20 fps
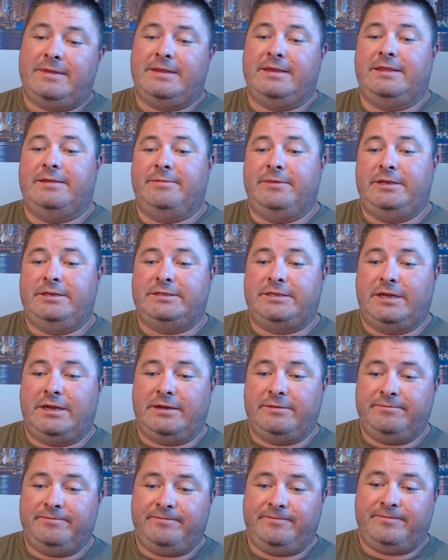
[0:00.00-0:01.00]
In the
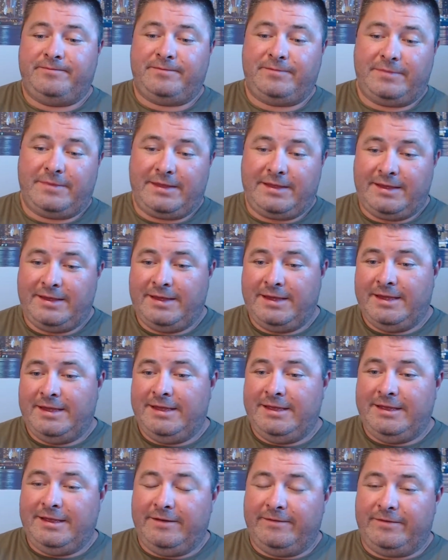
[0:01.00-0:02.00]
meantime,
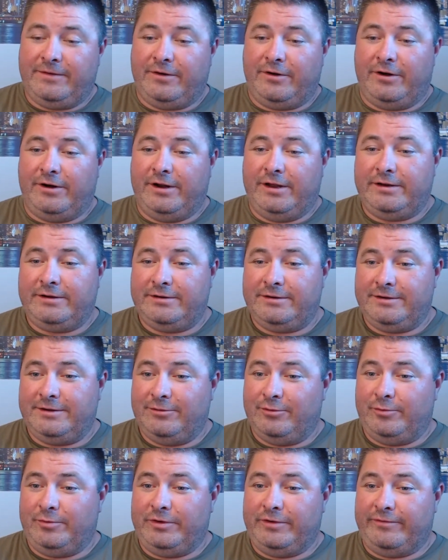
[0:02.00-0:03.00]
if there are none, it
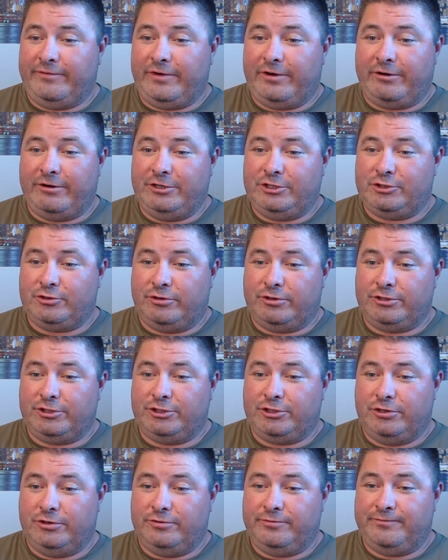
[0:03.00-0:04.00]
will be a very short
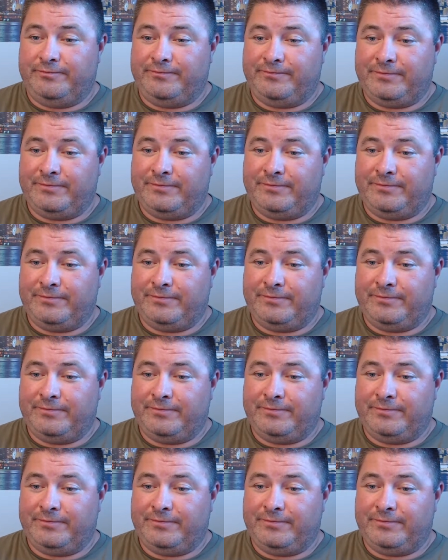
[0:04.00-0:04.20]
show.